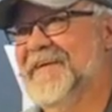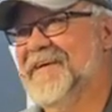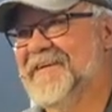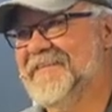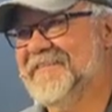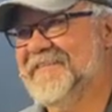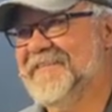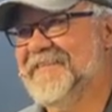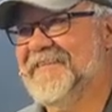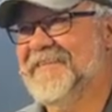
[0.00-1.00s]
yeah.
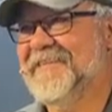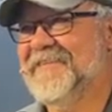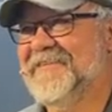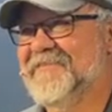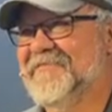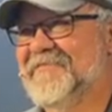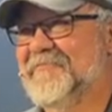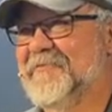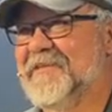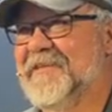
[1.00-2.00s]

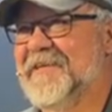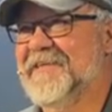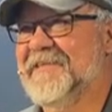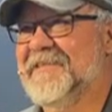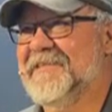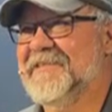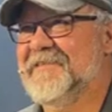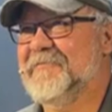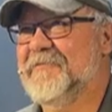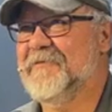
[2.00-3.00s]
Well,
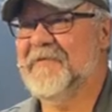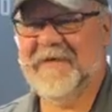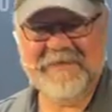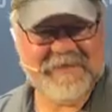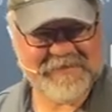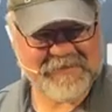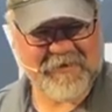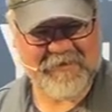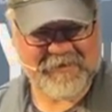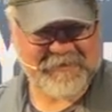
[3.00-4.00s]
we'll go ahead and get
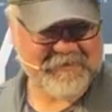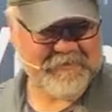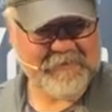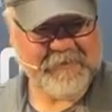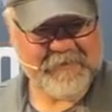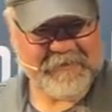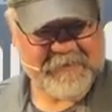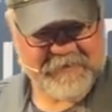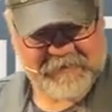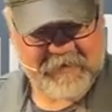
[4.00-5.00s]
started.
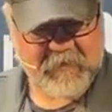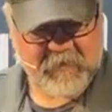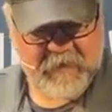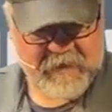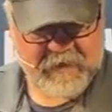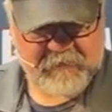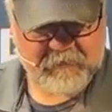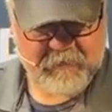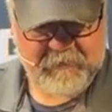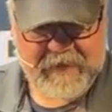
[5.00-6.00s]
So
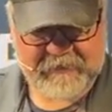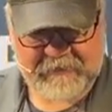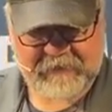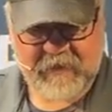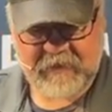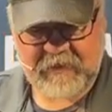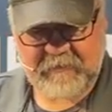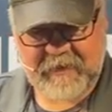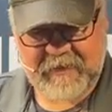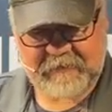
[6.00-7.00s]
we're back to talking
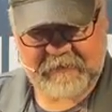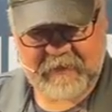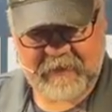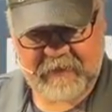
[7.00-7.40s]
about